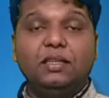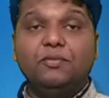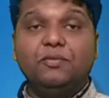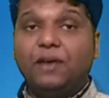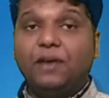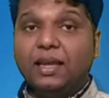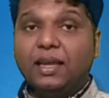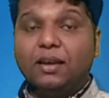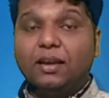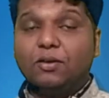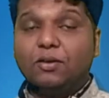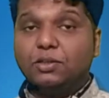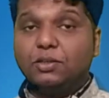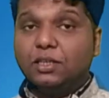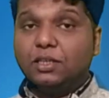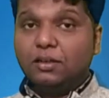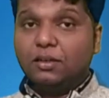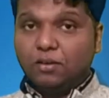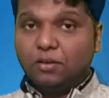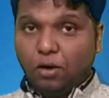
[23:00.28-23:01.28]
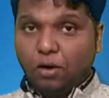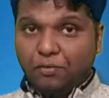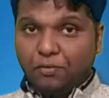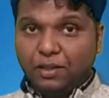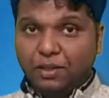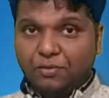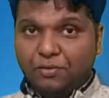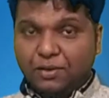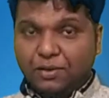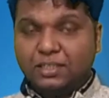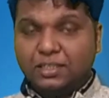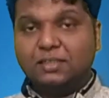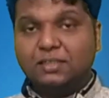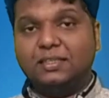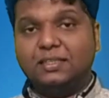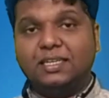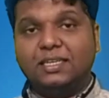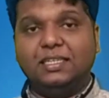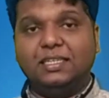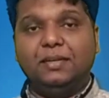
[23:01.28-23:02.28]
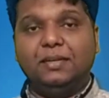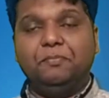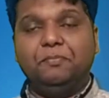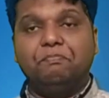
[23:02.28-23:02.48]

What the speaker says: the final question of that first section.